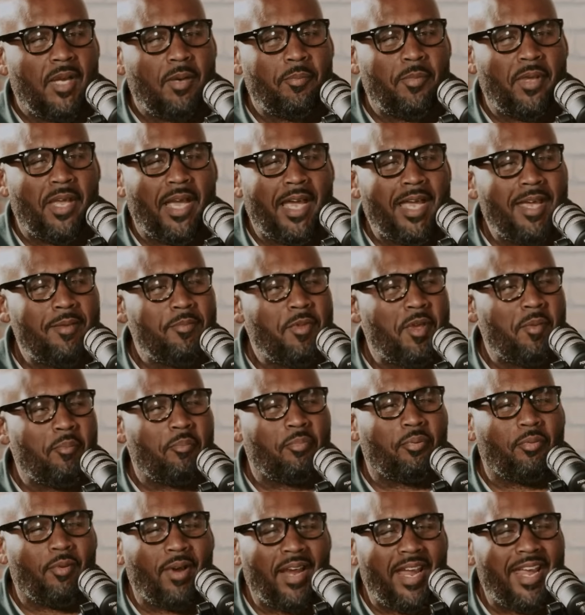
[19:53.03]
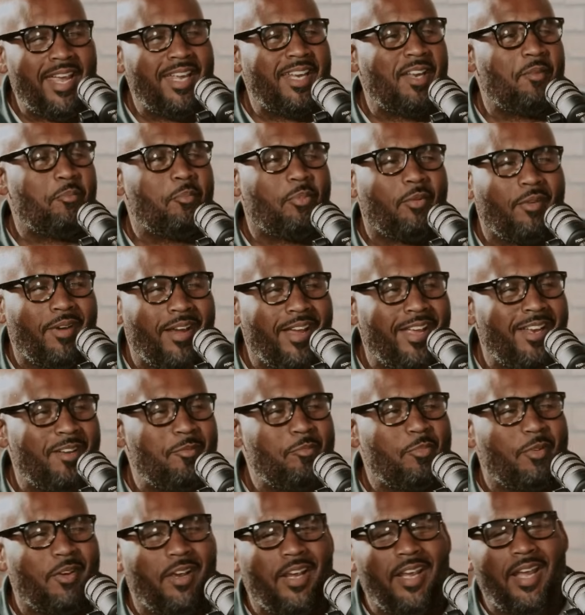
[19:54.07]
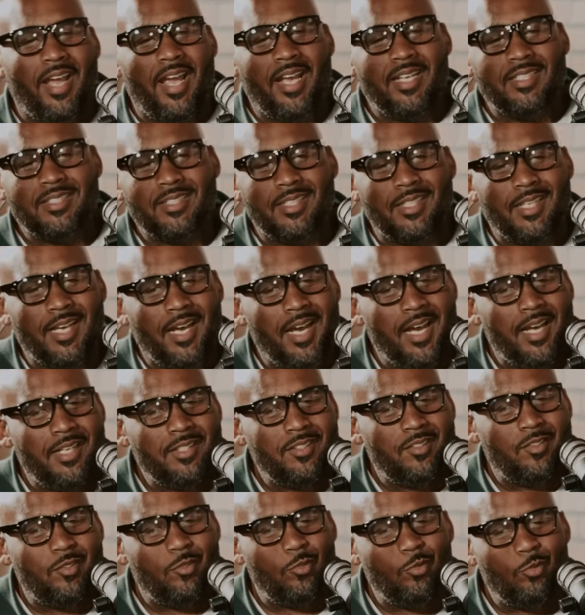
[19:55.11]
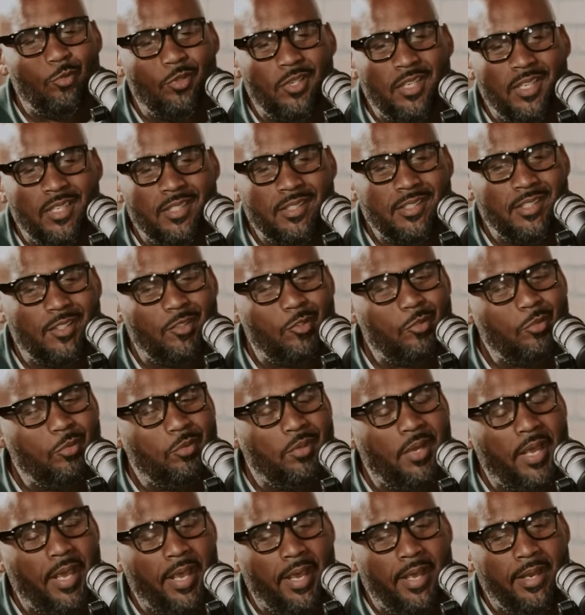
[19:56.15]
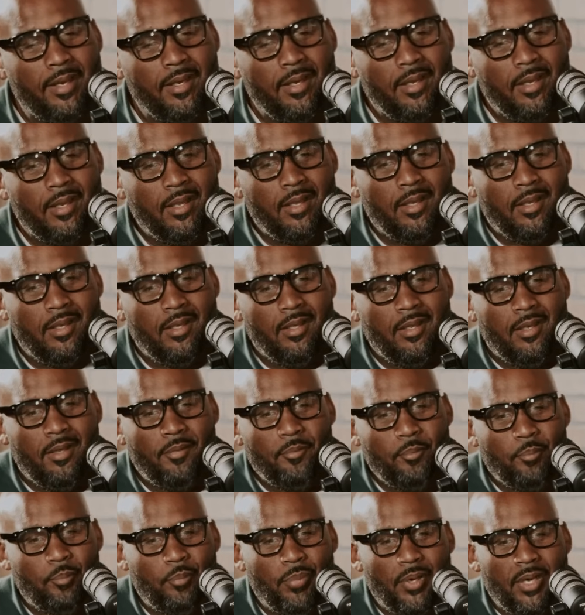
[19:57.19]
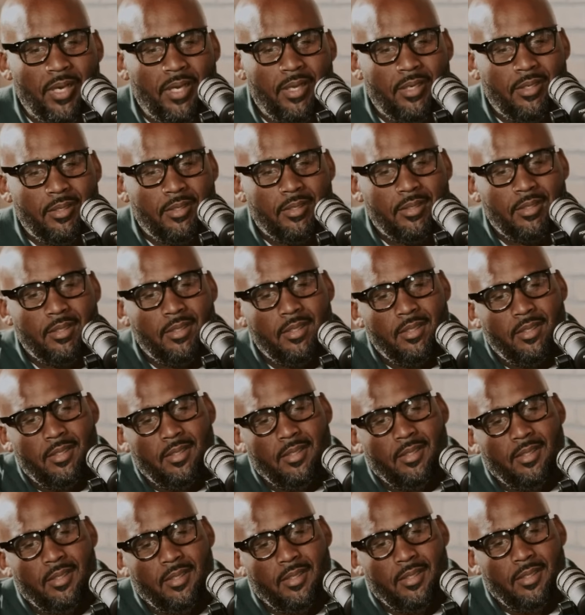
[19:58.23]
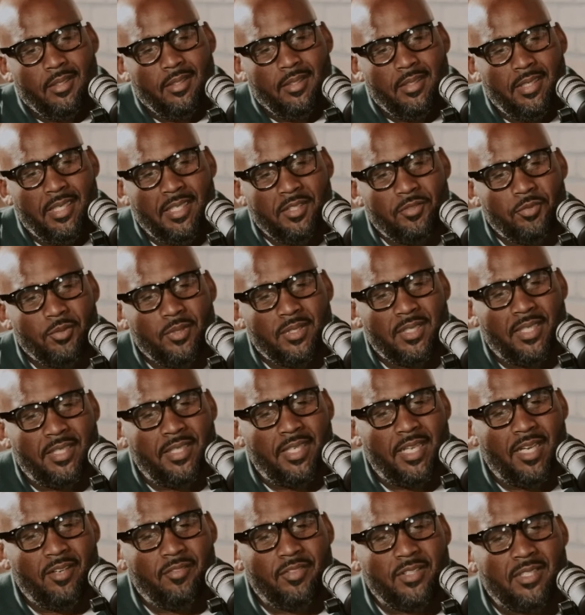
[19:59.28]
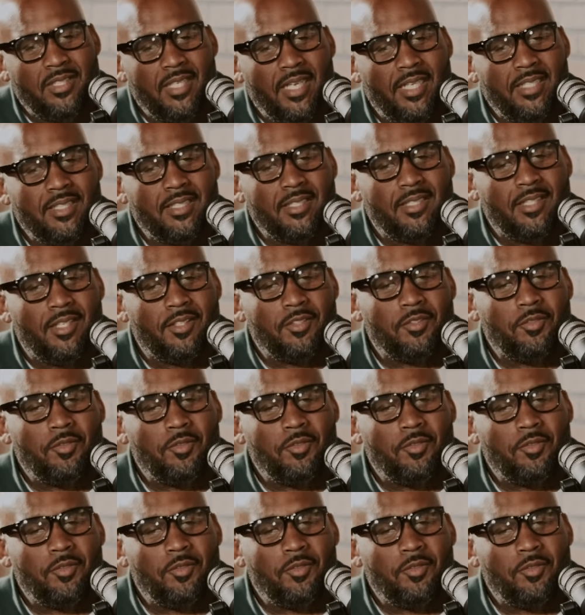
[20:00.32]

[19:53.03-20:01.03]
mean, I had been praying and praying and praying, asking God to do this and do that. But this was a devastation because,